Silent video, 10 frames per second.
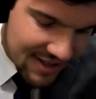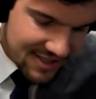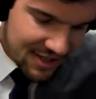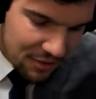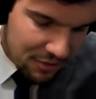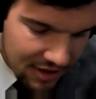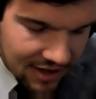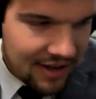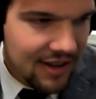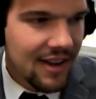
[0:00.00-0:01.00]
So
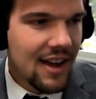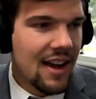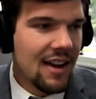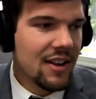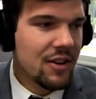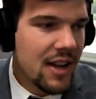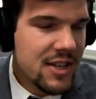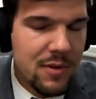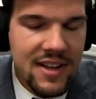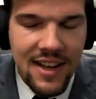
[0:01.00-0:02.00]

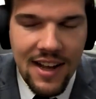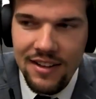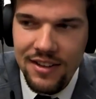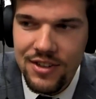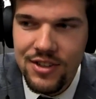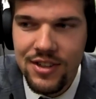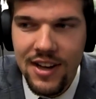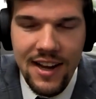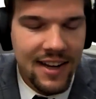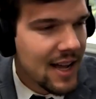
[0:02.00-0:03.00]
graduating college,
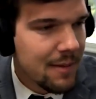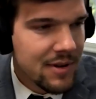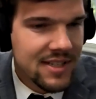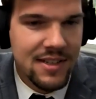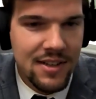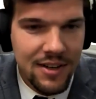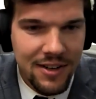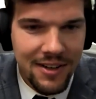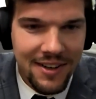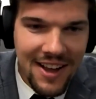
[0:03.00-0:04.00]
economics
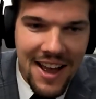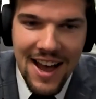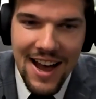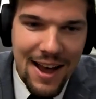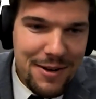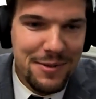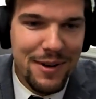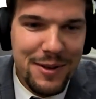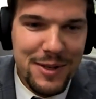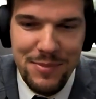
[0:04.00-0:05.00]
nerd, I was one
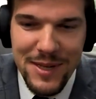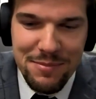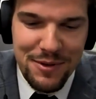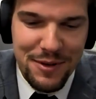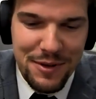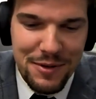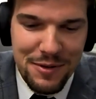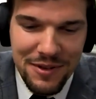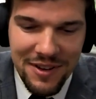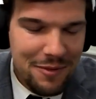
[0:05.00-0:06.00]
of those people
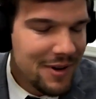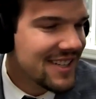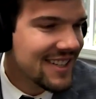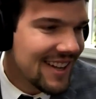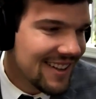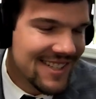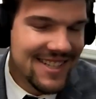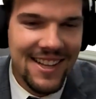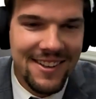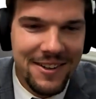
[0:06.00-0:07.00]
who went to college,
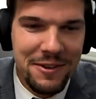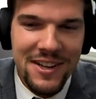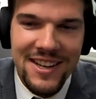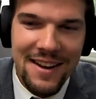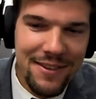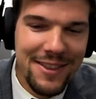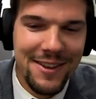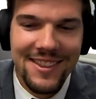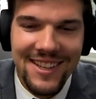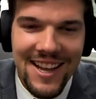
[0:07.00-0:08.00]
got their degree, never
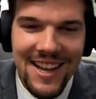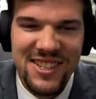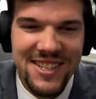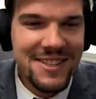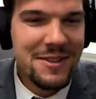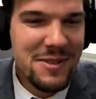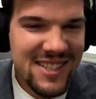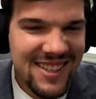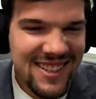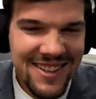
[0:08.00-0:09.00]
thought they'd actually use
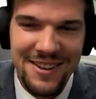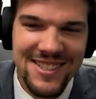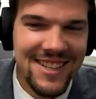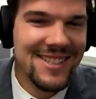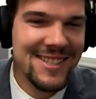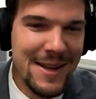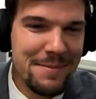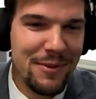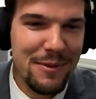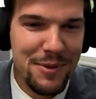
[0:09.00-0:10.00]
it. You know, it's that
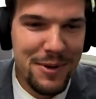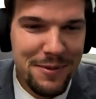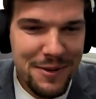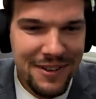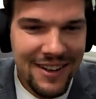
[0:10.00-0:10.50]
stamp of approval.